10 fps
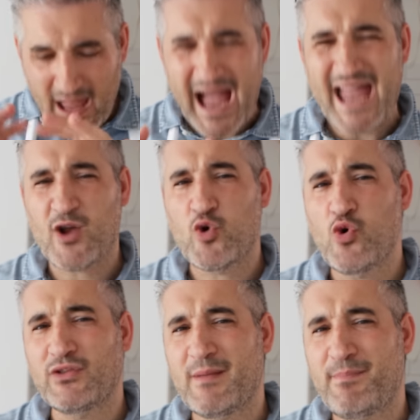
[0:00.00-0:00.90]
I
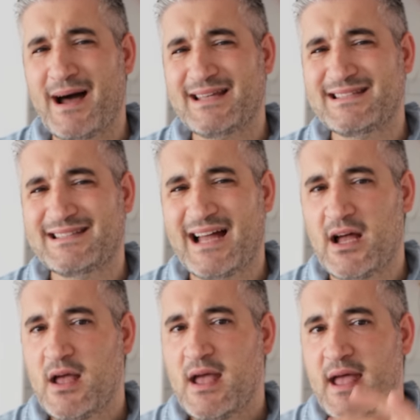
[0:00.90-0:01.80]
cook the
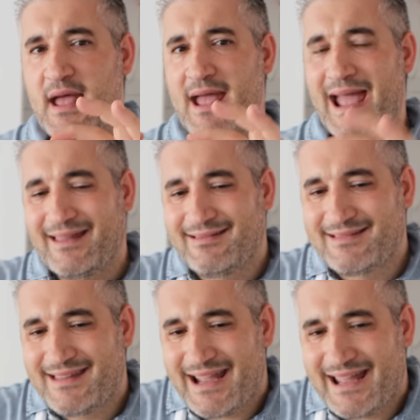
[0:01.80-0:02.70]
pasta
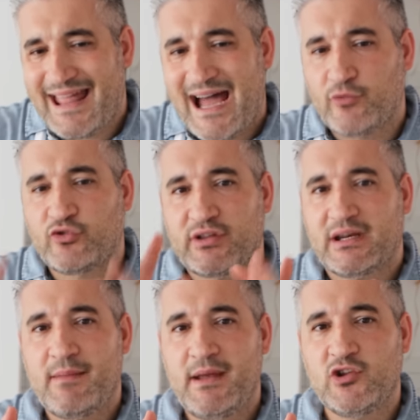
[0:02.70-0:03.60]
and take it out
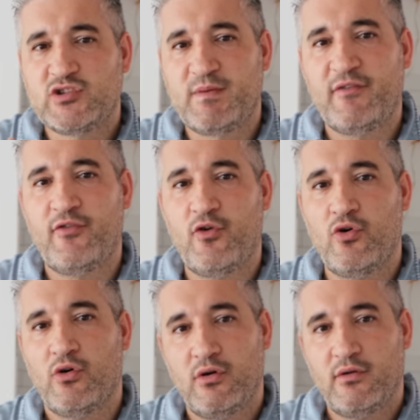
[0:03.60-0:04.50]
three minutes
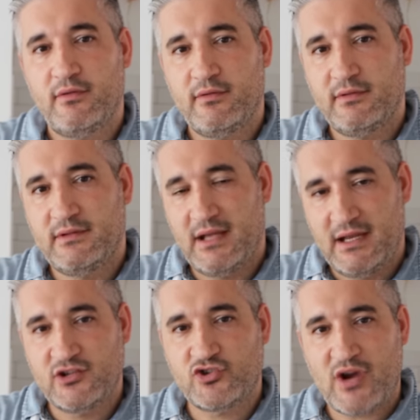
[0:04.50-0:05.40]
before the
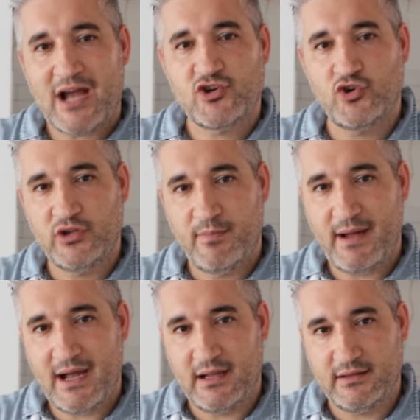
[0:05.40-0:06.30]
instruction on the
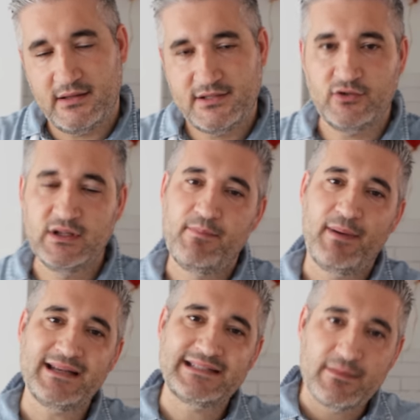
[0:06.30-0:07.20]
packet. So the
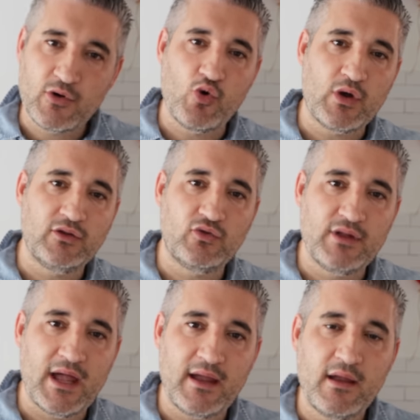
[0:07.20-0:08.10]
pasta I'm cooking
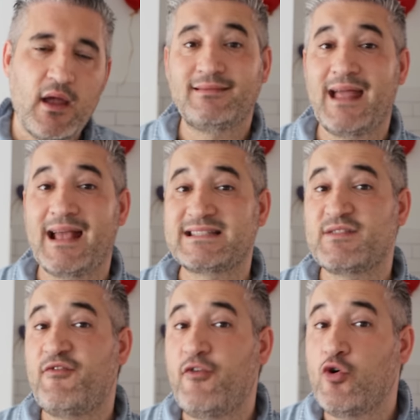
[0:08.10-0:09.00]
today
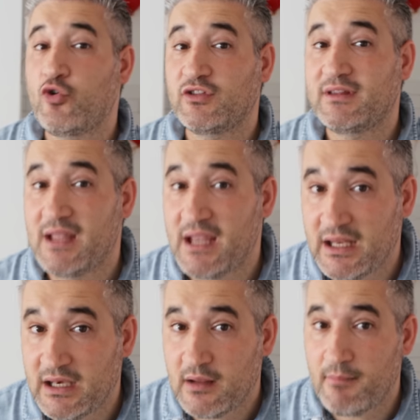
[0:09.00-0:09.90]
takes
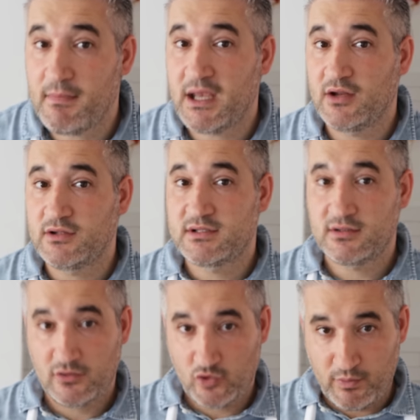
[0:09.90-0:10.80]
14
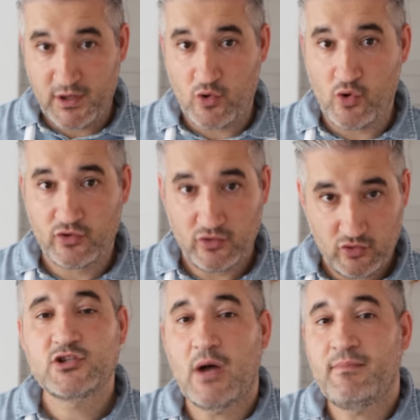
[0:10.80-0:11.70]
minutes to be cooked.
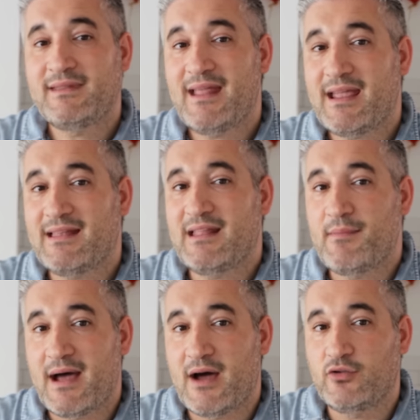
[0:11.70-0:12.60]
So I'm taking
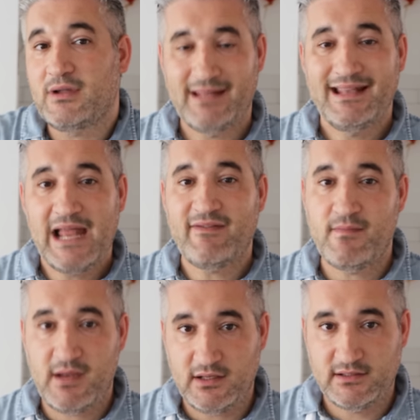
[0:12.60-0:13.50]
them out at
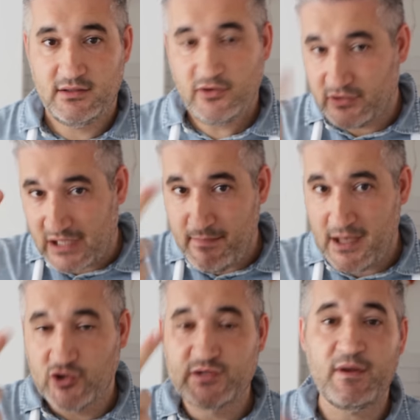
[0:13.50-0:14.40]
11 minutes, so three
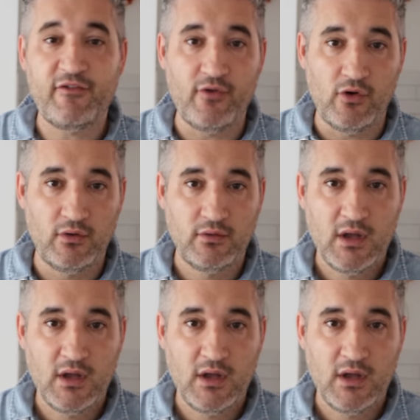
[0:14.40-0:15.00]
minutes before.